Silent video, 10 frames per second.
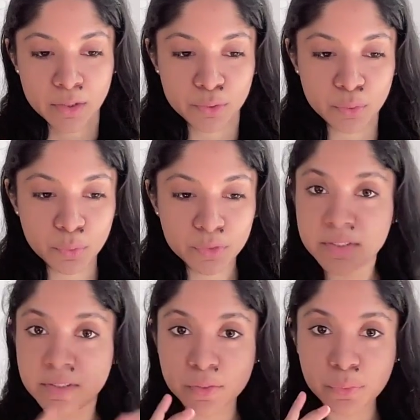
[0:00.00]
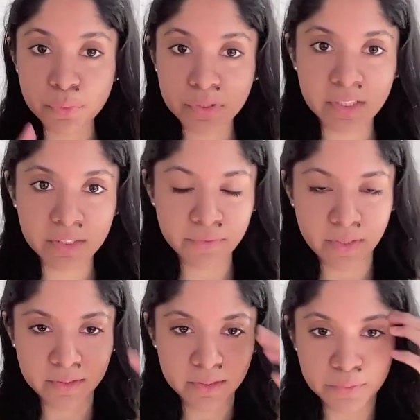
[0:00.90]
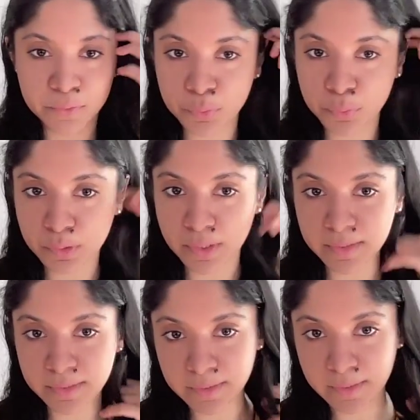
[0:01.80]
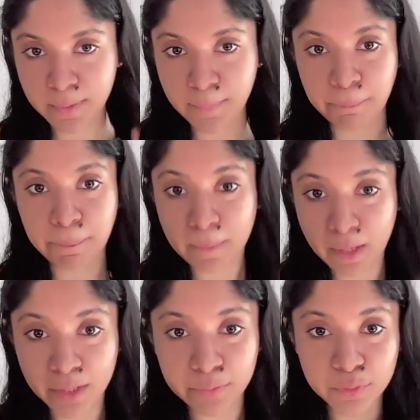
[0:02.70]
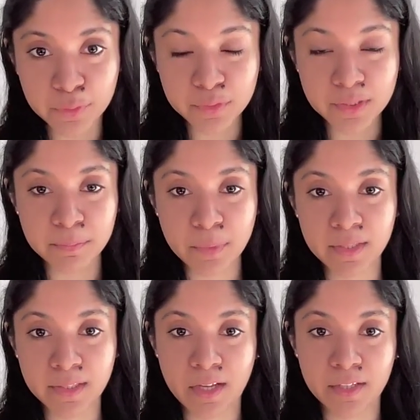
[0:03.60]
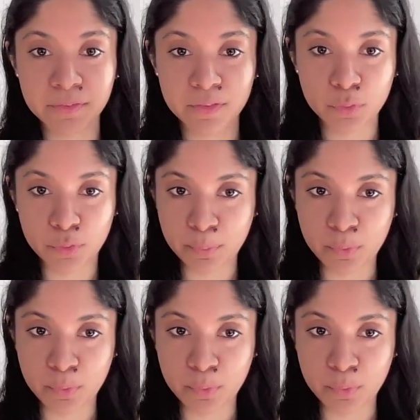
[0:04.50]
So this is a real effective tool that I've used in my life in order to